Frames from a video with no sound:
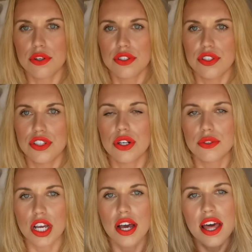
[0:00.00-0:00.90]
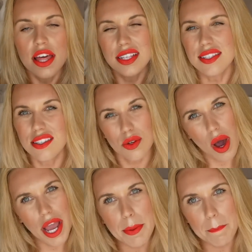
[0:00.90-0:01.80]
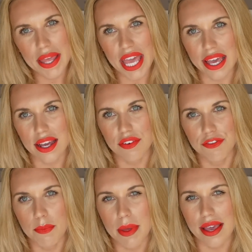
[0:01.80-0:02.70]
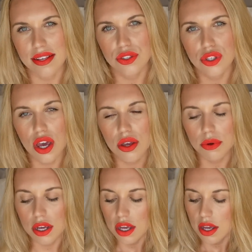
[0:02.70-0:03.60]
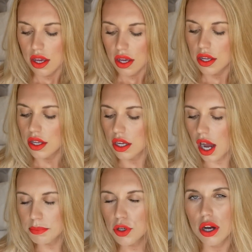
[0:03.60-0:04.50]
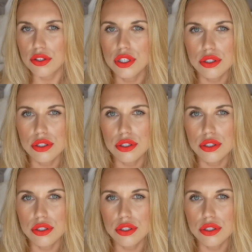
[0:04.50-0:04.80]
across the shoulder. This is quite big for me, so I'm not